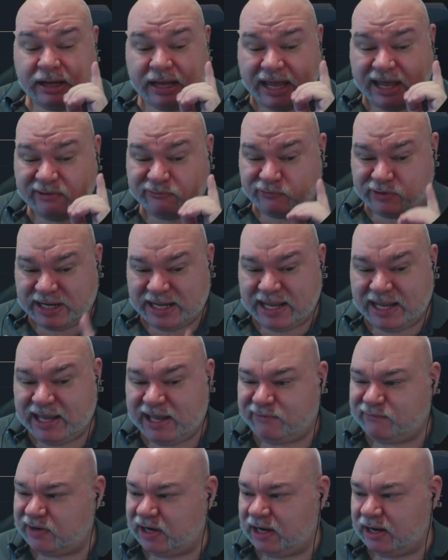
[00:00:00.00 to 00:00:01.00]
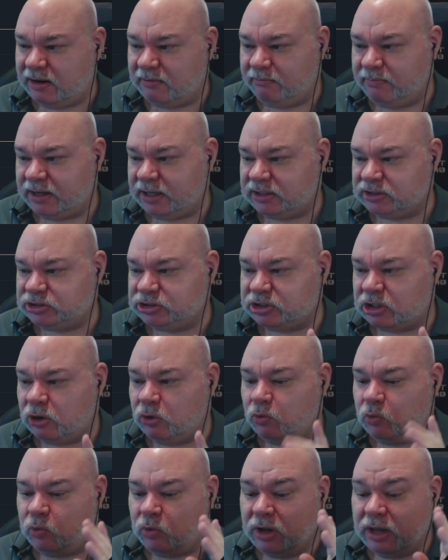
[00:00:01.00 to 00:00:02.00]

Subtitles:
every even number. So